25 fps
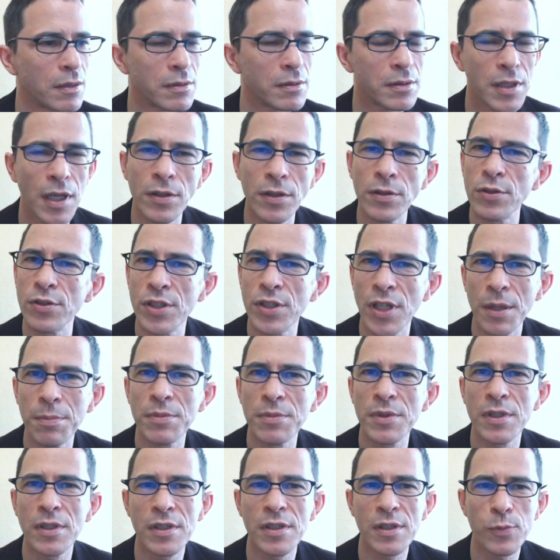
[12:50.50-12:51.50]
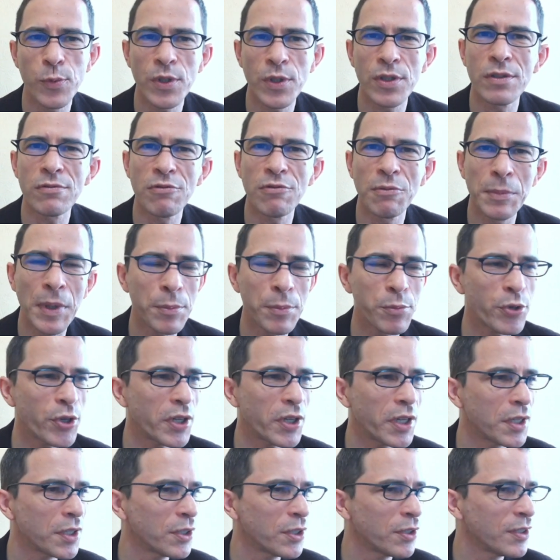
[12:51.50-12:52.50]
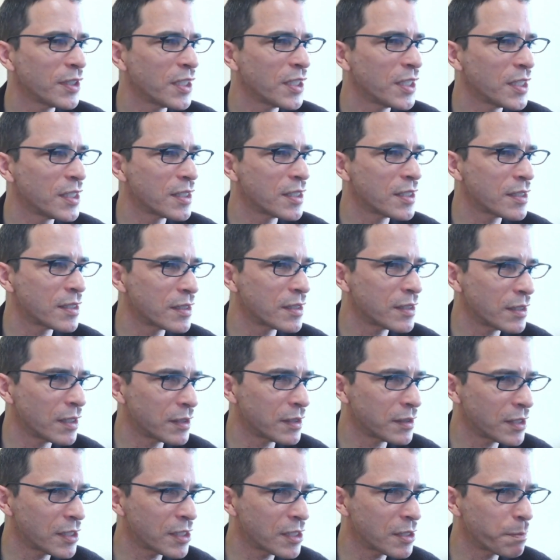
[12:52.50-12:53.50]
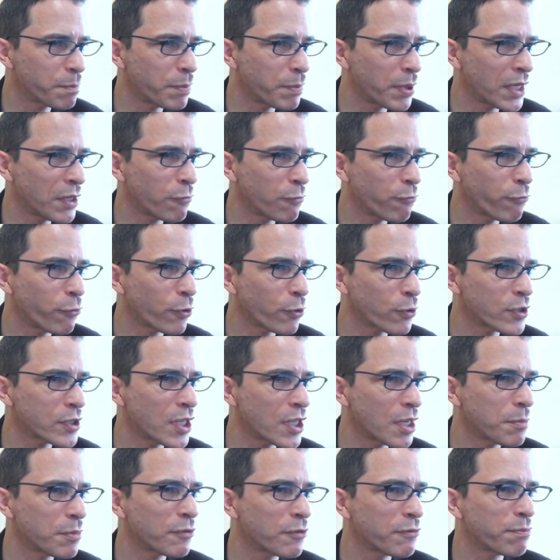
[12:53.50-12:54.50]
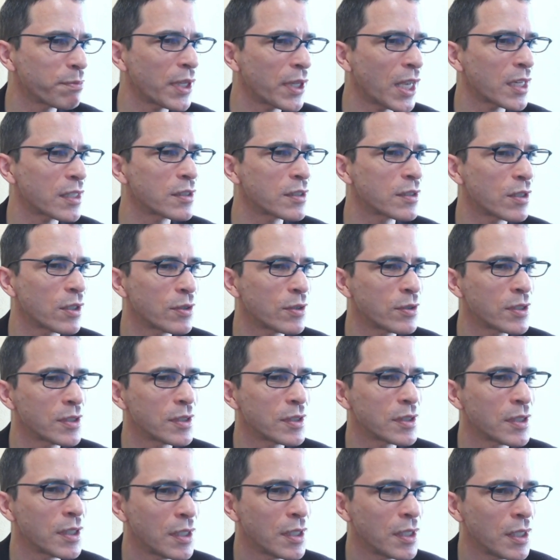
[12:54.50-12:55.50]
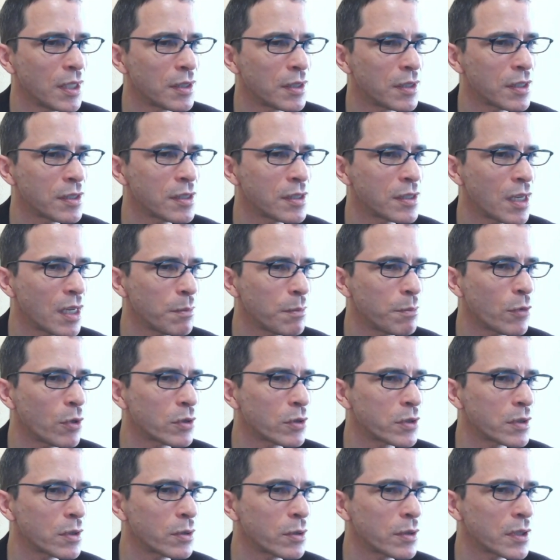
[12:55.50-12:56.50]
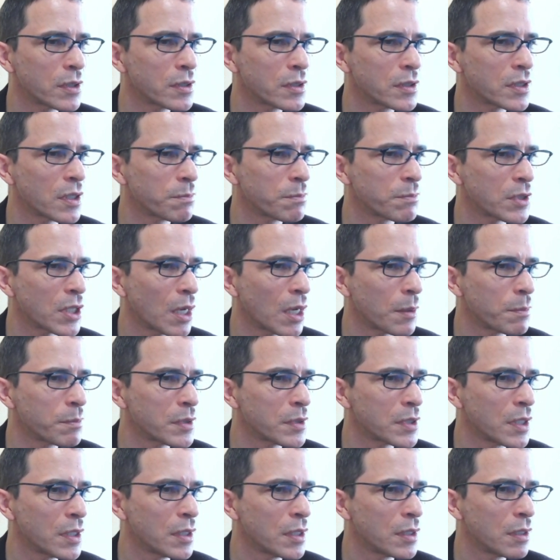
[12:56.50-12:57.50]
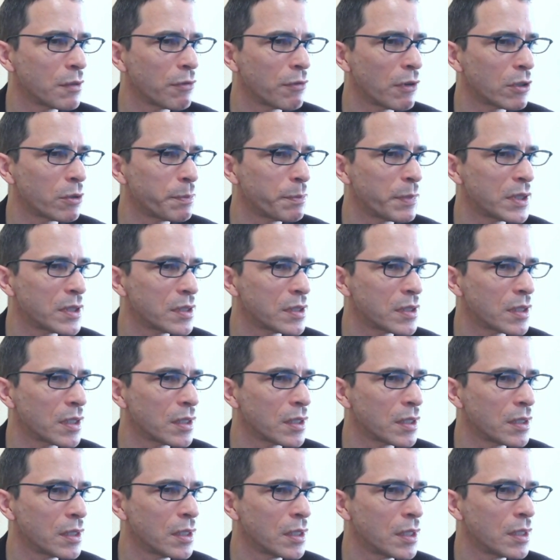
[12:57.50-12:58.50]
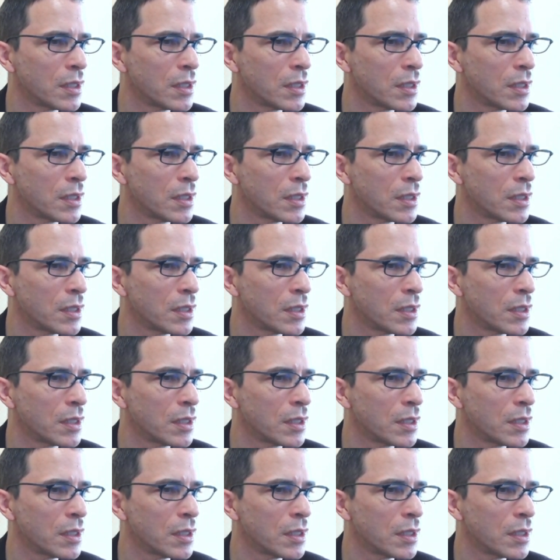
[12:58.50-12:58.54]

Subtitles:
The other shape that is worth remembering here is this bent 4 shape of black stones. This shape also can sometimes develop into the